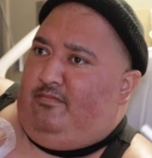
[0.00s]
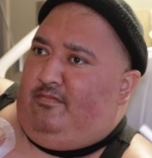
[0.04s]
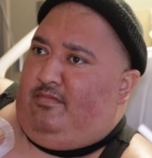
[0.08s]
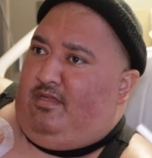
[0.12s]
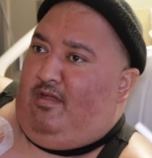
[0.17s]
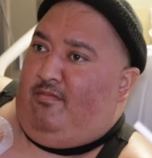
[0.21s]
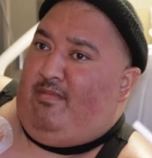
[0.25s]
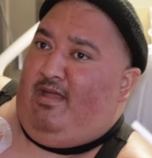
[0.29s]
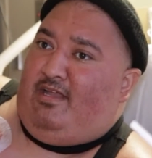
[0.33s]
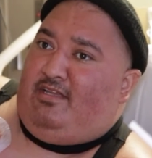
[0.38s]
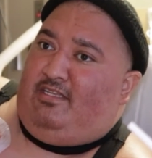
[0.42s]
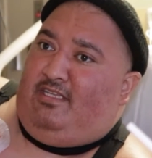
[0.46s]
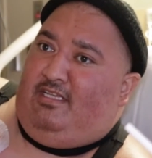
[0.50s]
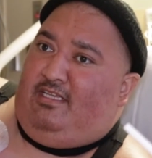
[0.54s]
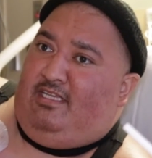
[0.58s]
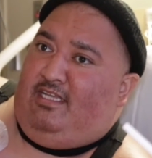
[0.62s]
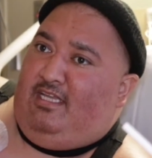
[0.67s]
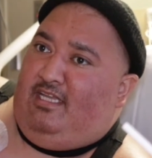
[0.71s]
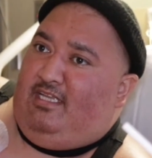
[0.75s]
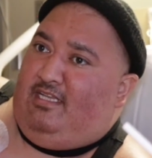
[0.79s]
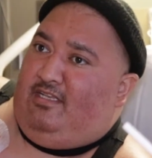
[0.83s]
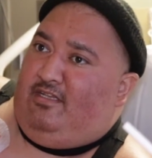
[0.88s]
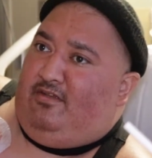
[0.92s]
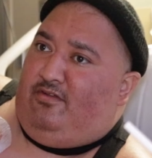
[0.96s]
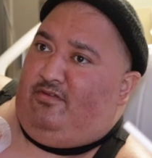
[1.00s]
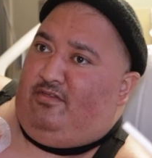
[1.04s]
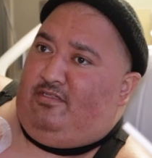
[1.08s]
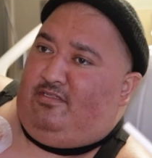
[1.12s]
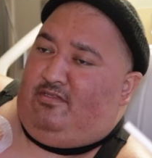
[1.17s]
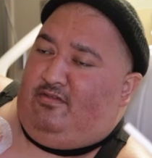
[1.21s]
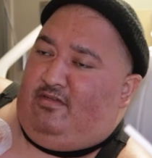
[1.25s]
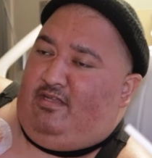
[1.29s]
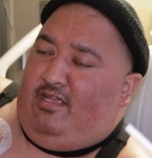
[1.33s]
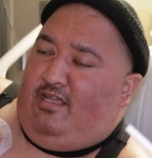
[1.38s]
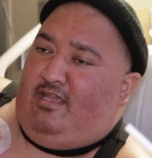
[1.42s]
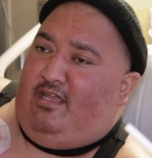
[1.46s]
I'm actually getting those,
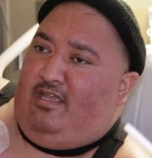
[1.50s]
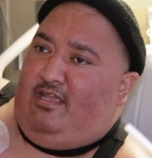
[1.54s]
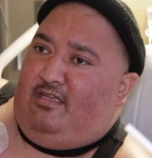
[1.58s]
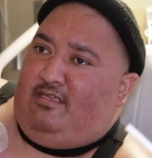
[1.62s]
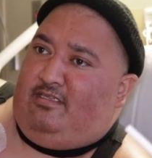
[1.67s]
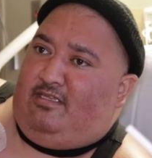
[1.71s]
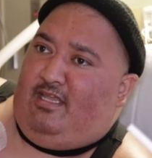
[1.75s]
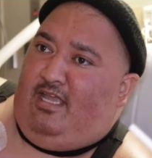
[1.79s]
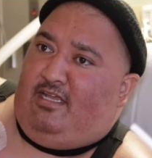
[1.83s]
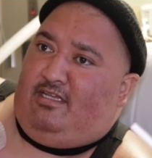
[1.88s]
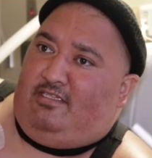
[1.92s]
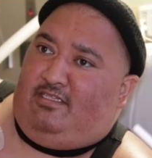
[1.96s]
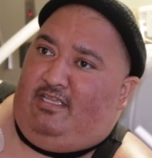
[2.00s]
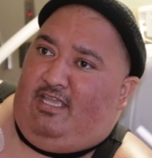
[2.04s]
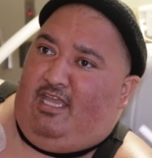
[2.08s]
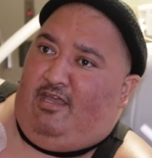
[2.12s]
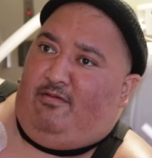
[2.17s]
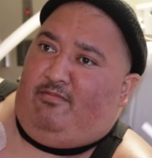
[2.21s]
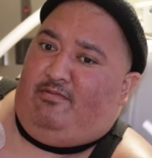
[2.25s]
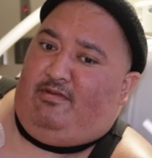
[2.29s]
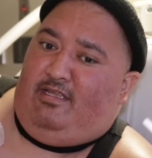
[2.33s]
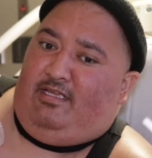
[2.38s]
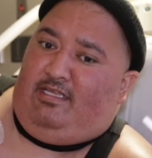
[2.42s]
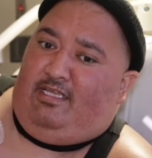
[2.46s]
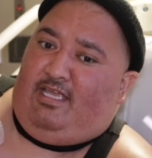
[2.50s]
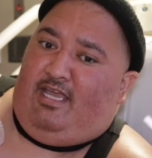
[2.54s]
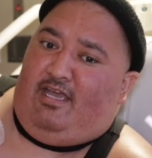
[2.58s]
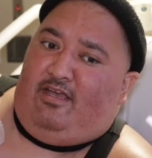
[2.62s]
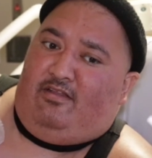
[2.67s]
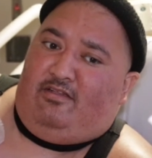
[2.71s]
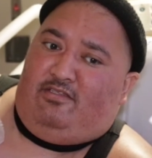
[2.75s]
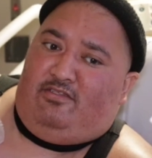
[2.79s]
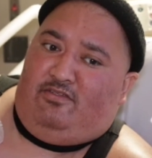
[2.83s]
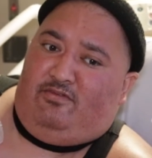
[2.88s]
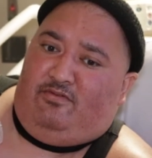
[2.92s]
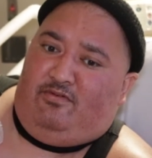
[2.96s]
so that it's actually helping the
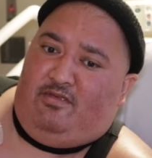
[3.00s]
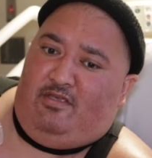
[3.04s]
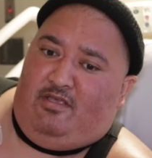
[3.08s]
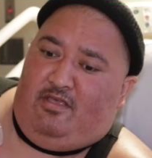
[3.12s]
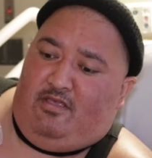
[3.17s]
gout too.